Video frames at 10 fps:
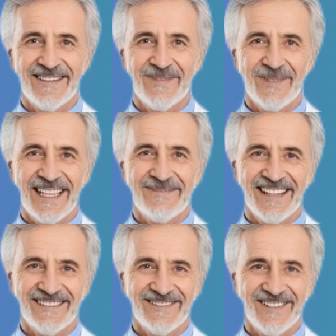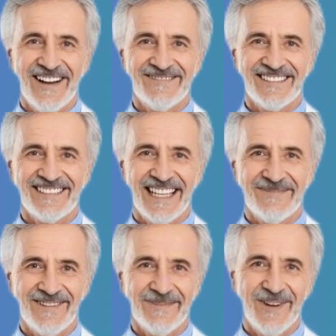Weak muscles often
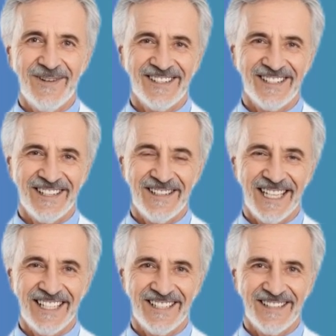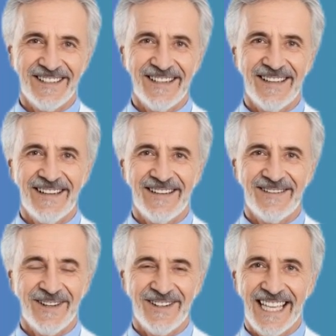stem from poor circulation.
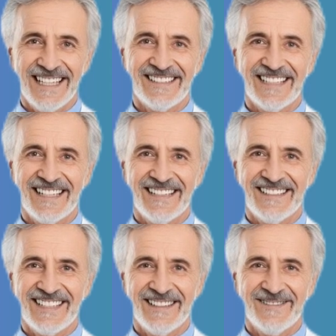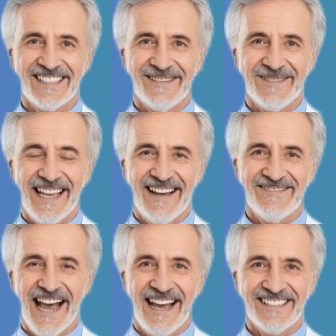Your legs need a continuous supply of
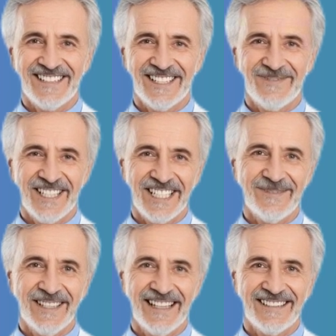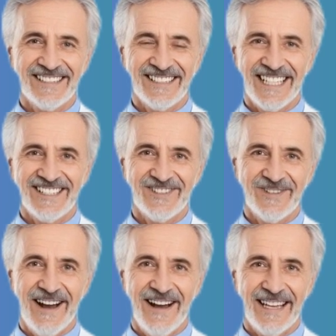oxygen-rich blood to stay
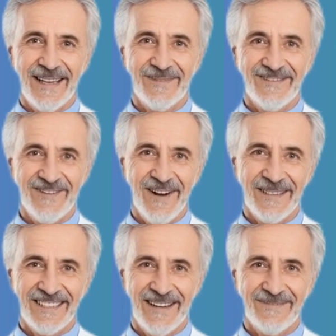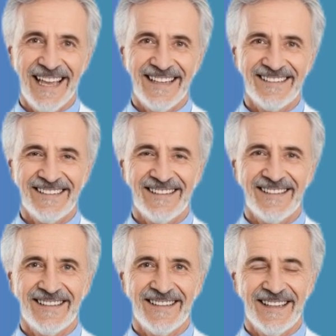strong and perform at their best.
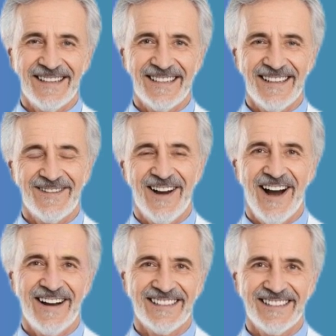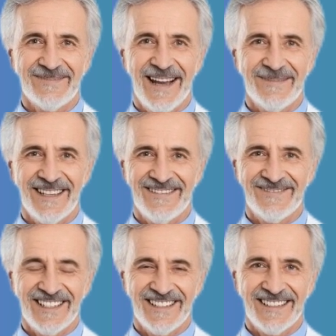If your heart isn't pumping
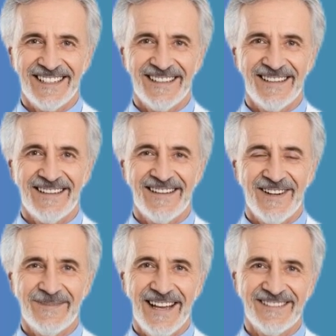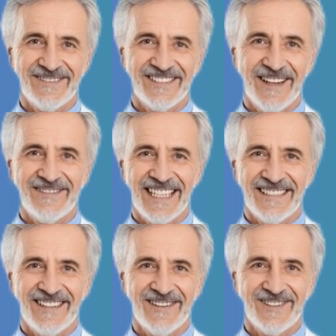efficiently, your muscles don't get
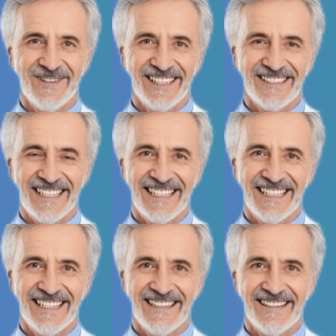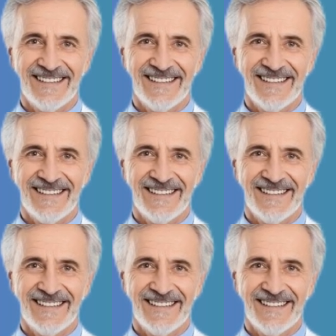the nutrients they need.